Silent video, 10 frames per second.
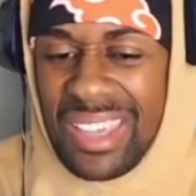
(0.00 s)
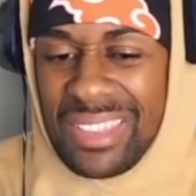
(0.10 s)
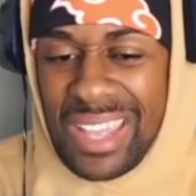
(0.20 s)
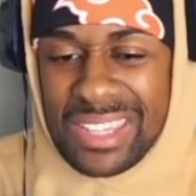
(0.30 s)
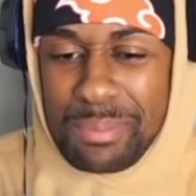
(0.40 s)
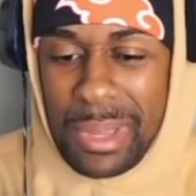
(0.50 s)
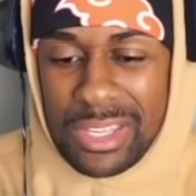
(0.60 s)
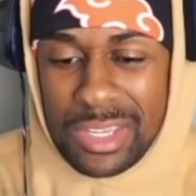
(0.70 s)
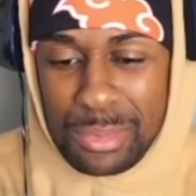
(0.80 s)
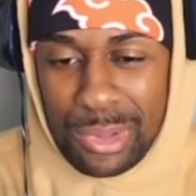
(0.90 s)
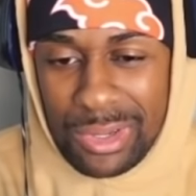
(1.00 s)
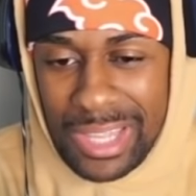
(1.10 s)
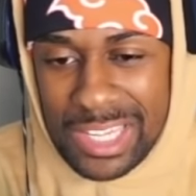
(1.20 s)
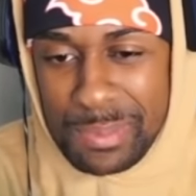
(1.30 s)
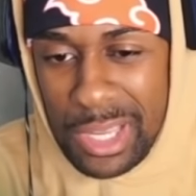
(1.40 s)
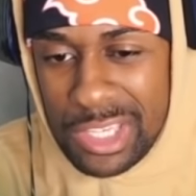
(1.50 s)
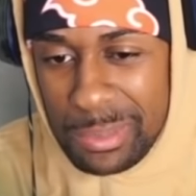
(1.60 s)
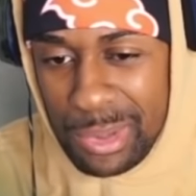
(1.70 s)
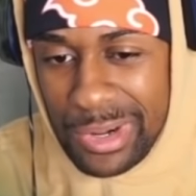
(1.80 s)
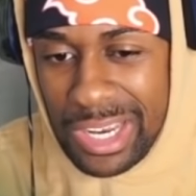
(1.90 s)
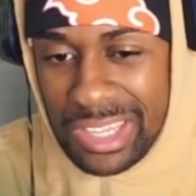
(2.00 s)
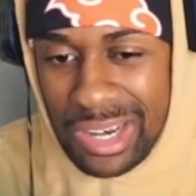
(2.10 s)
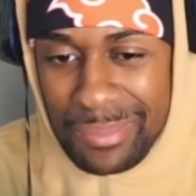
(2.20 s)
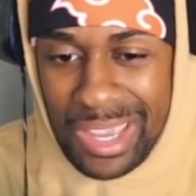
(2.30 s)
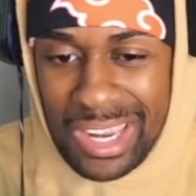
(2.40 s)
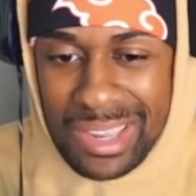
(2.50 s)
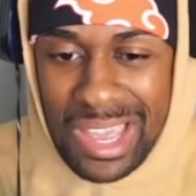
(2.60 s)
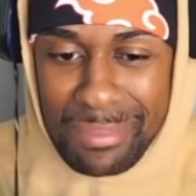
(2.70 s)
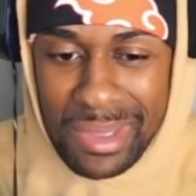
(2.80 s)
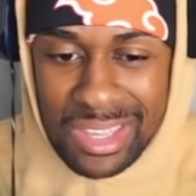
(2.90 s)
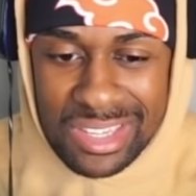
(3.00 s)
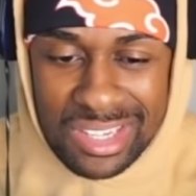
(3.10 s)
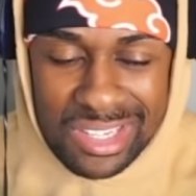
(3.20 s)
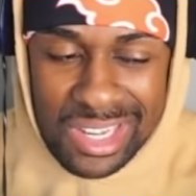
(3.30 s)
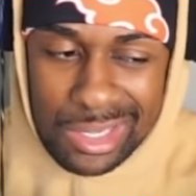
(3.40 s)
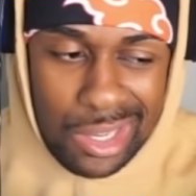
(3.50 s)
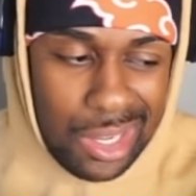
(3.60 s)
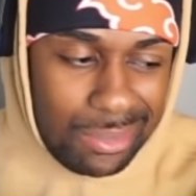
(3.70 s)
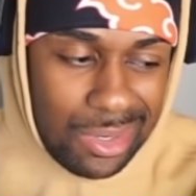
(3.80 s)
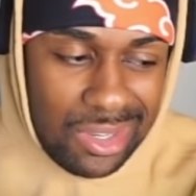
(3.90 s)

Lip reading: That's benchable. That's benchable right there, man. He got benched. He's like, nah, bro,